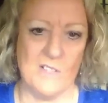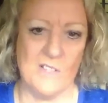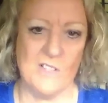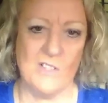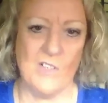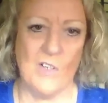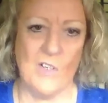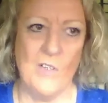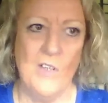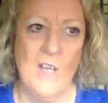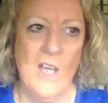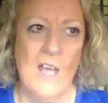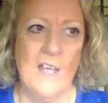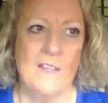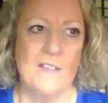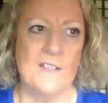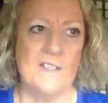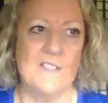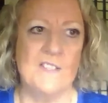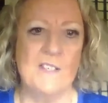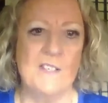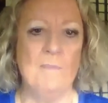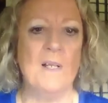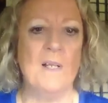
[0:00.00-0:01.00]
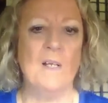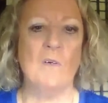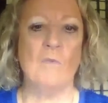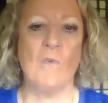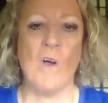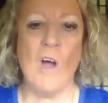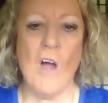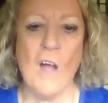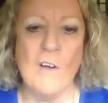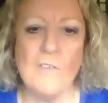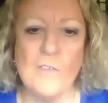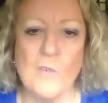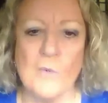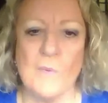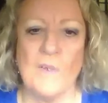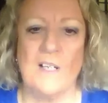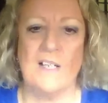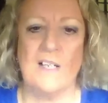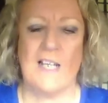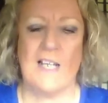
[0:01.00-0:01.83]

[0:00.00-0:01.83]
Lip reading: So the sibling rivalry